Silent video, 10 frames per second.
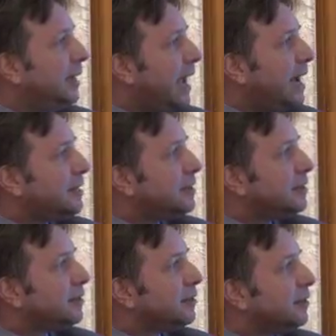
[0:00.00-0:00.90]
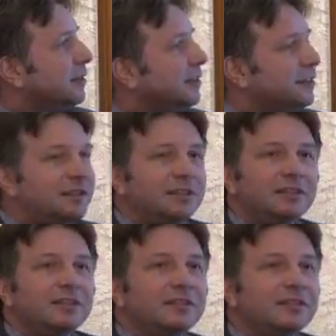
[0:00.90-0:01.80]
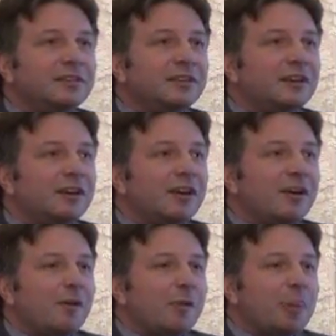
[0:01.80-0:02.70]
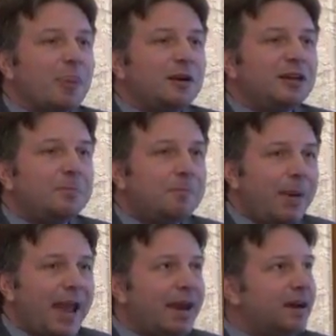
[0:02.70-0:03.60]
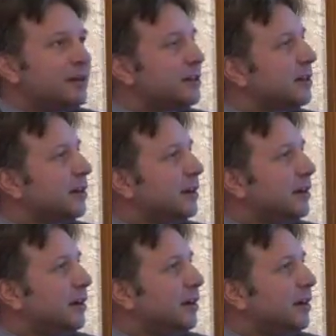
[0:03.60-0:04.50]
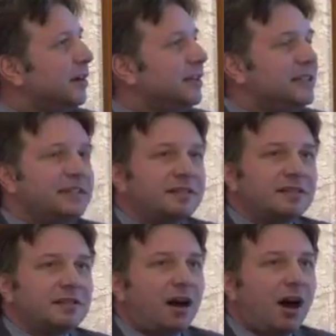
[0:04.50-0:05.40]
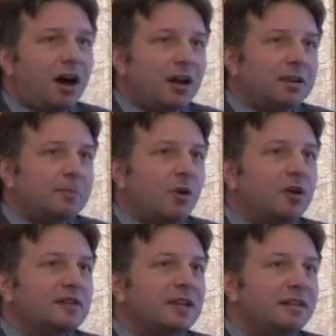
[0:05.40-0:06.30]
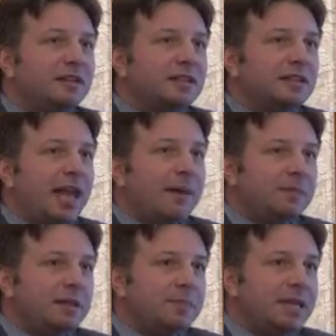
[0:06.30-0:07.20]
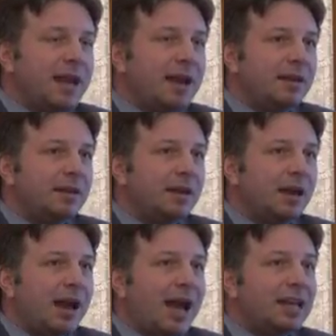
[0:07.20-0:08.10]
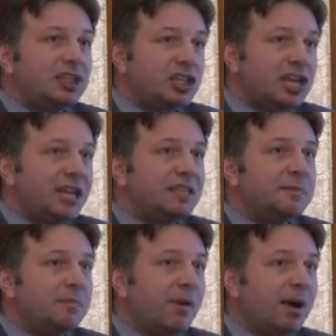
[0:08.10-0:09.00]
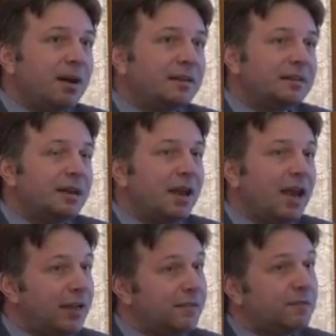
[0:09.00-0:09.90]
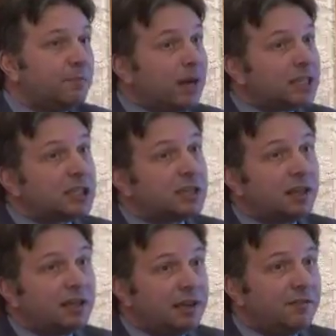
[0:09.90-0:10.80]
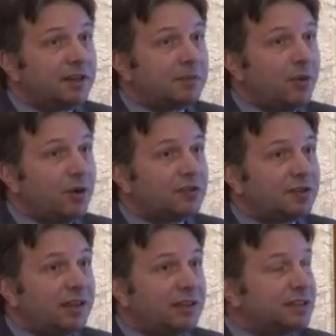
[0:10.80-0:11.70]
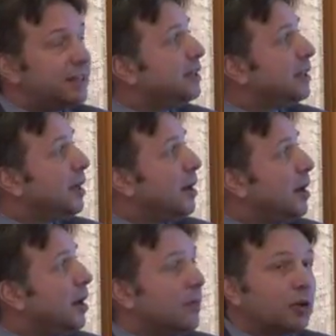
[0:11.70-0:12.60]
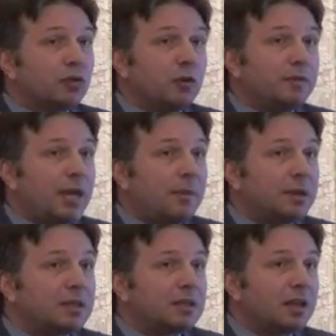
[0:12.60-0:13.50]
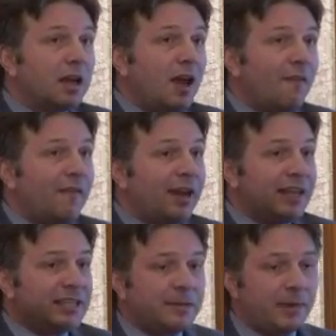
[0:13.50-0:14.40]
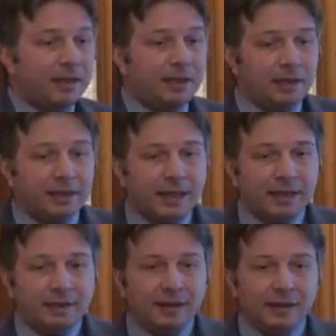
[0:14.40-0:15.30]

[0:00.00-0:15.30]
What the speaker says: guess, the repair is higher percentage in MTPL and change in parts has much different percentage in motor own damage. We are expecting that